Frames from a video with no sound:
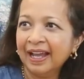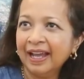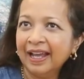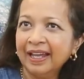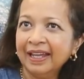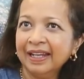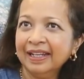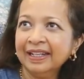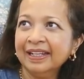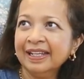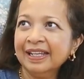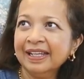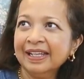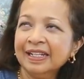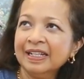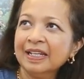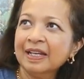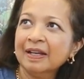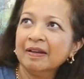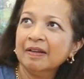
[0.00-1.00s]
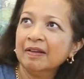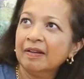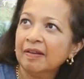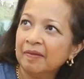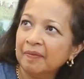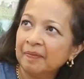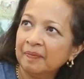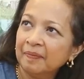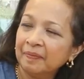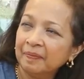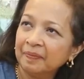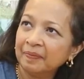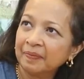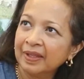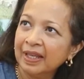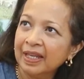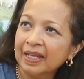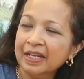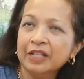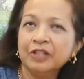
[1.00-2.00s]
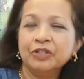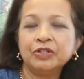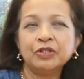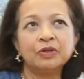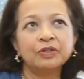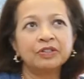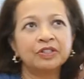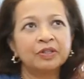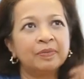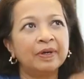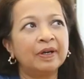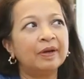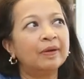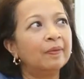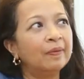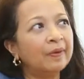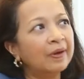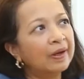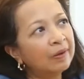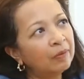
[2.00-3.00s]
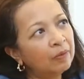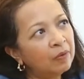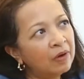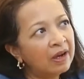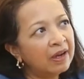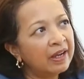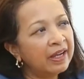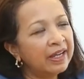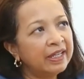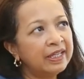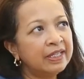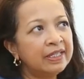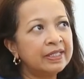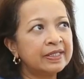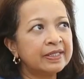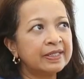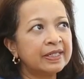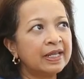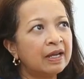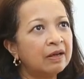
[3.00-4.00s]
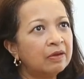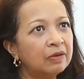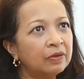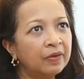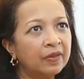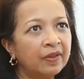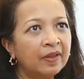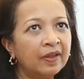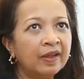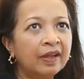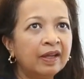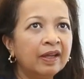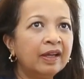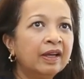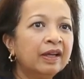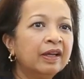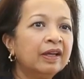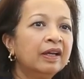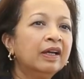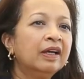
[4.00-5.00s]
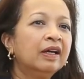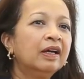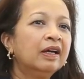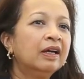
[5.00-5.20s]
And then talked about why he's out there